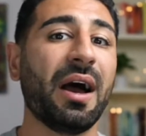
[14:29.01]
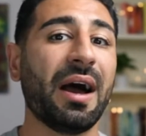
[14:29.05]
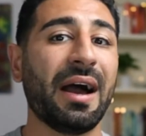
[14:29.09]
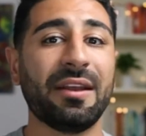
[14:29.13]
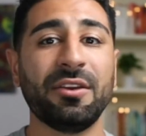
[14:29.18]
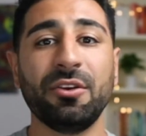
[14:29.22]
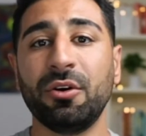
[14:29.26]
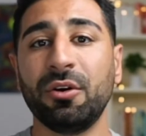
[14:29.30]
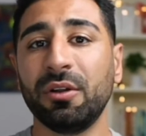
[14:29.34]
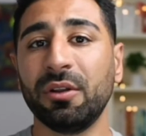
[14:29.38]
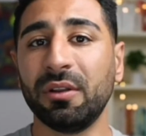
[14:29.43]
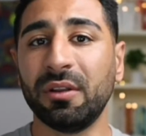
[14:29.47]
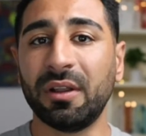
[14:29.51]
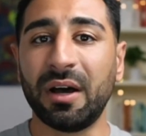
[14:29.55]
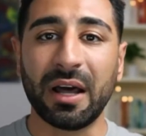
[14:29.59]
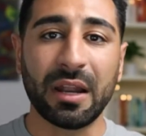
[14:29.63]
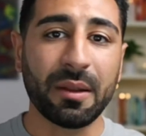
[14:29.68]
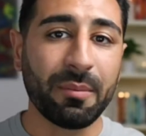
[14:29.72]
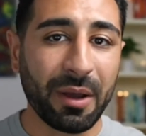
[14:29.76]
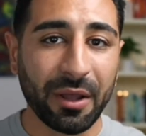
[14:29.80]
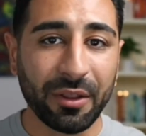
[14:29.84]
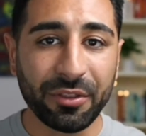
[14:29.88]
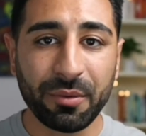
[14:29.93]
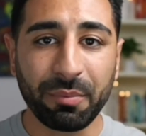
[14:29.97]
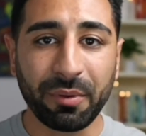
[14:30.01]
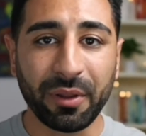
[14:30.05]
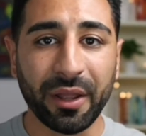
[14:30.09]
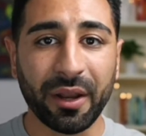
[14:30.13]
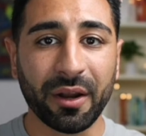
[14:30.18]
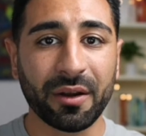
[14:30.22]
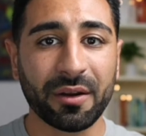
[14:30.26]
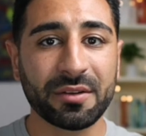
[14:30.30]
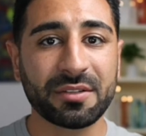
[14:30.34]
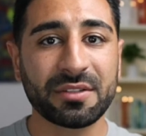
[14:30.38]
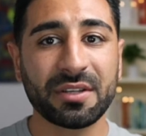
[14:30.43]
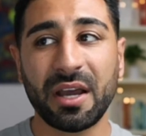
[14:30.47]
I know a lot about the
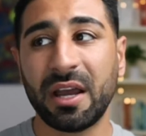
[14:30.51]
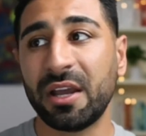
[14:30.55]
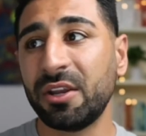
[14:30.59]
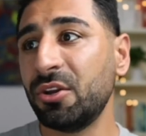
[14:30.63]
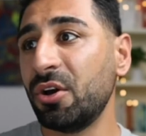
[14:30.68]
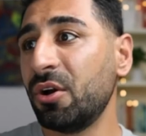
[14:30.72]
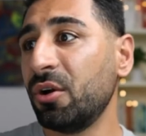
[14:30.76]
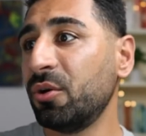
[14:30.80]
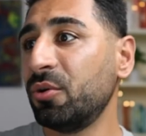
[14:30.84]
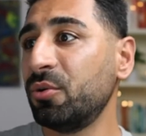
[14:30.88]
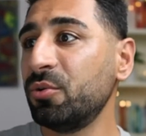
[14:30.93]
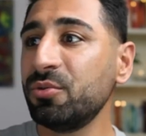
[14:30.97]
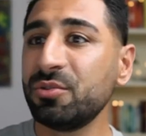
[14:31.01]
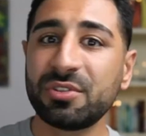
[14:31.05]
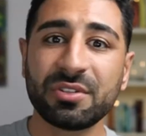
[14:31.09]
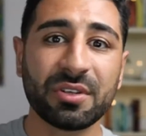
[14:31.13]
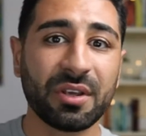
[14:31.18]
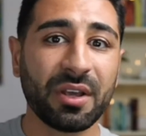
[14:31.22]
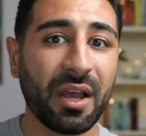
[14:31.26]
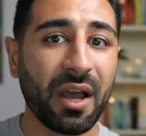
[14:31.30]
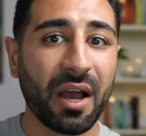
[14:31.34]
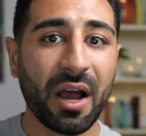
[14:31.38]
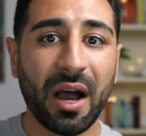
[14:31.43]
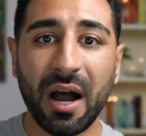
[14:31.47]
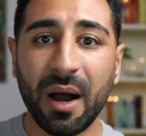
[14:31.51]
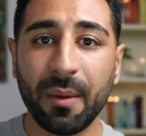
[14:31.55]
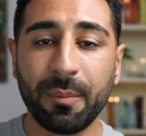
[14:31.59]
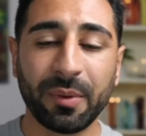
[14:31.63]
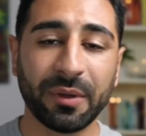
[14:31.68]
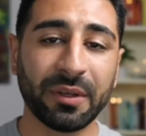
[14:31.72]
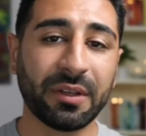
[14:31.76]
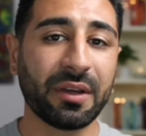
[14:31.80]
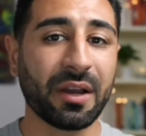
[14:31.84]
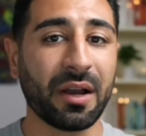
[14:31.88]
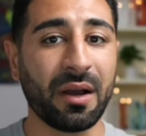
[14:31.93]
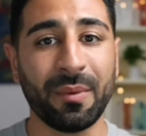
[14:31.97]
players. I know who's up
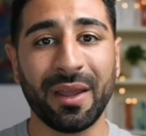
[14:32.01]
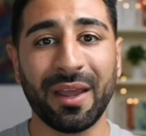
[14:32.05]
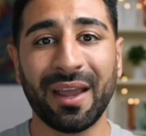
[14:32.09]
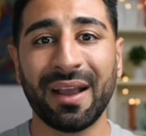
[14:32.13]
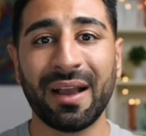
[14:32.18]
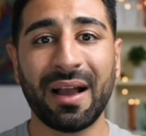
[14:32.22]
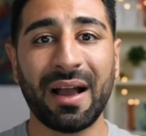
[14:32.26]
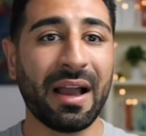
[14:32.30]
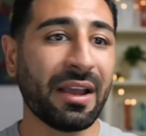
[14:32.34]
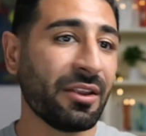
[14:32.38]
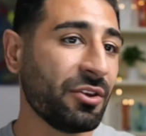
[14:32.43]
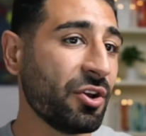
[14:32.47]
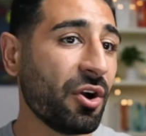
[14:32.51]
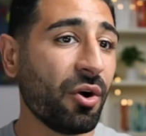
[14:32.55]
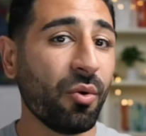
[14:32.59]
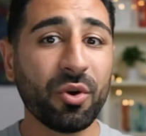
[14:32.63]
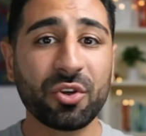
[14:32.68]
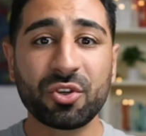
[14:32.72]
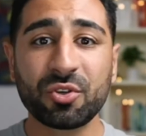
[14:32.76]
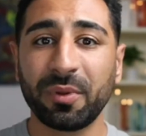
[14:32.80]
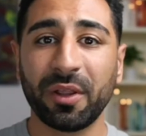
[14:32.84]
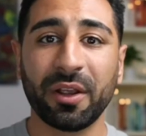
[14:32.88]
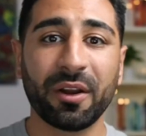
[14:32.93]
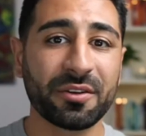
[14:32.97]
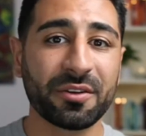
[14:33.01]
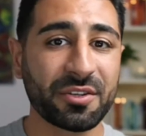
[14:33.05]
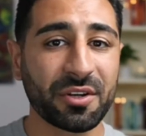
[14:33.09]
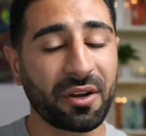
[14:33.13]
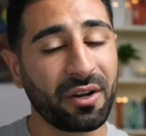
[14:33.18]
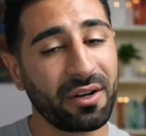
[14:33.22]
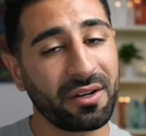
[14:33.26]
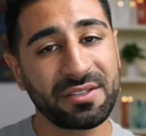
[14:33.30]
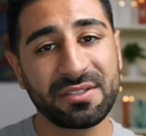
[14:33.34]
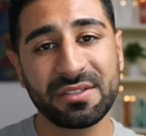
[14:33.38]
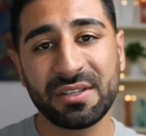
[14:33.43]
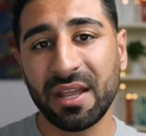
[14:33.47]
and coming. I know which players are
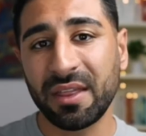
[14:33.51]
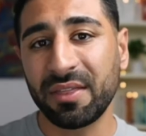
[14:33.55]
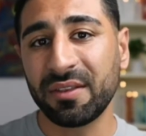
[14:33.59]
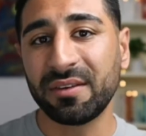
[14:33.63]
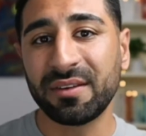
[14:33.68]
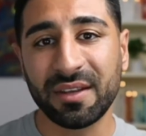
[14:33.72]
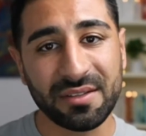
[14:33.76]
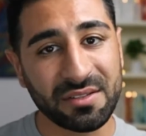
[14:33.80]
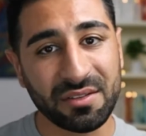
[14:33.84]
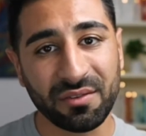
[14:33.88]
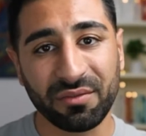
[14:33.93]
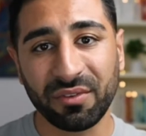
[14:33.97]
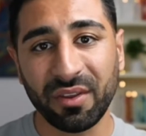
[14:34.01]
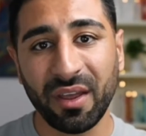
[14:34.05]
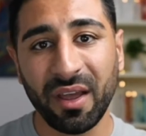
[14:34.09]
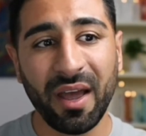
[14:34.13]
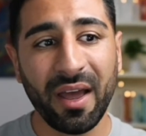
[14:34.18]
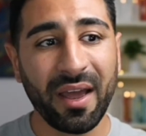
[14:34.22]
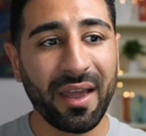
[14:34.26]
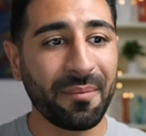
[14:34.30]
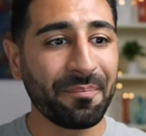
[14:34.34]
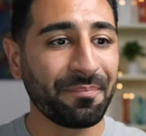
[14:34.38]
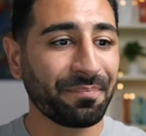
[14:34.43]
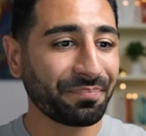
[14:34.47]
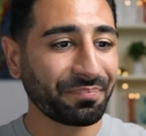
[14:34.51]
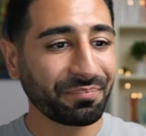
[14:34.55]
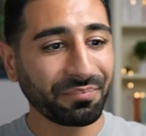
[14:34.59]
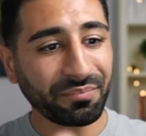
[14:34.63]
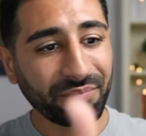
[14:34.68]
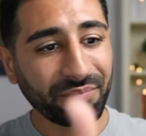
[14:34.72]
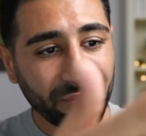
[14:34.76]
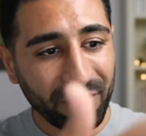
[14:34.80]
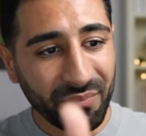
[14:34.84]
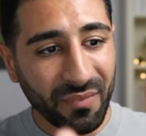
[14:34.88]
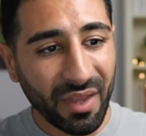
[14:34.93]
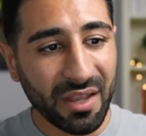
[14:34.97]
going to stand the test of time
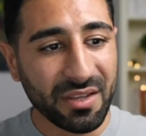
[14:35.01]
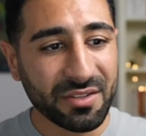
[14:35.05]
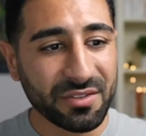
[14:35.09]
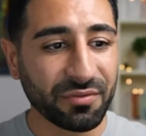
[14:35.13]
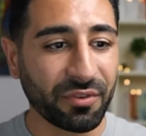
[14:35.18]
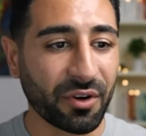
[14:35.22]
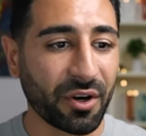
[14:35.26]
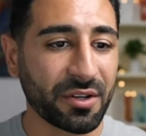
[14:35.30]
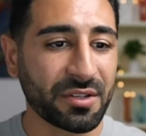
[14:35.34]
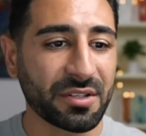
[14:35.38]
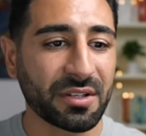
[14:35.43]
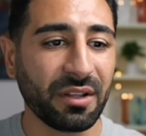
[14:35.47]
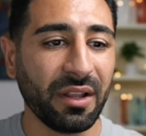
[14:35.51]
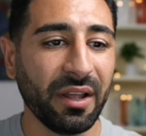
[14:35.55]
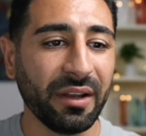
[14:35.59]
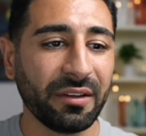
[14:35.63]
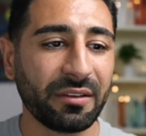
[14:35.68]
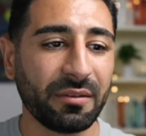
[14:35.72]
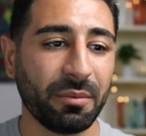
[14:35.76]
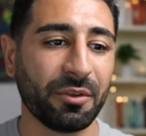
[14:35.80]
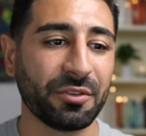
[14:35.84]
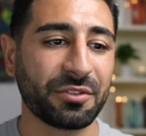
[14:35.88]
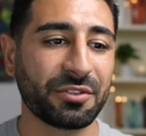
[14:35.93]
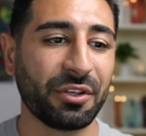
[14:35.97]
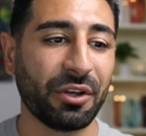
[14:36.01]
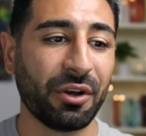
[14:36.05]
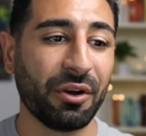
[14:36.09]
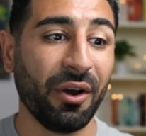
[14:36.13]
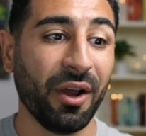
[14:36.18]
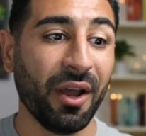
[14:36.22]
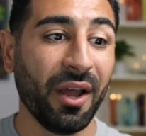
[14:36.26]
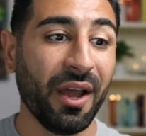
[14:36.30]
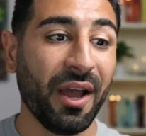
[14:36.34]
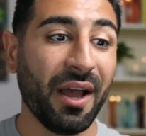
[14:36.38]
as far as collectibles go.